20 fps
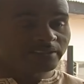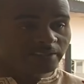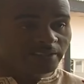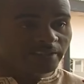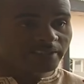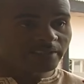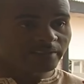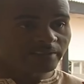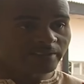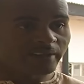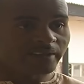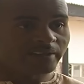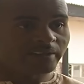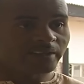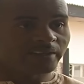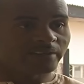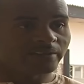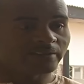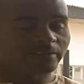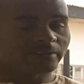Theater right
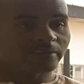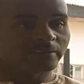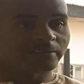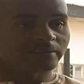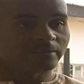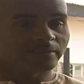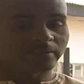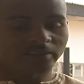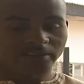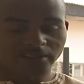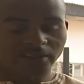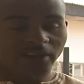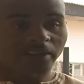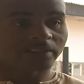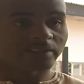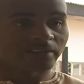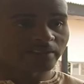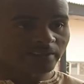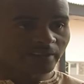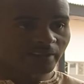now. The
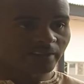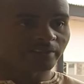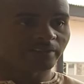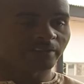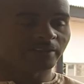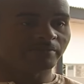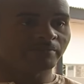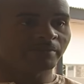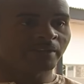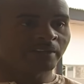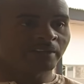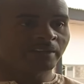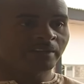doctors are on him.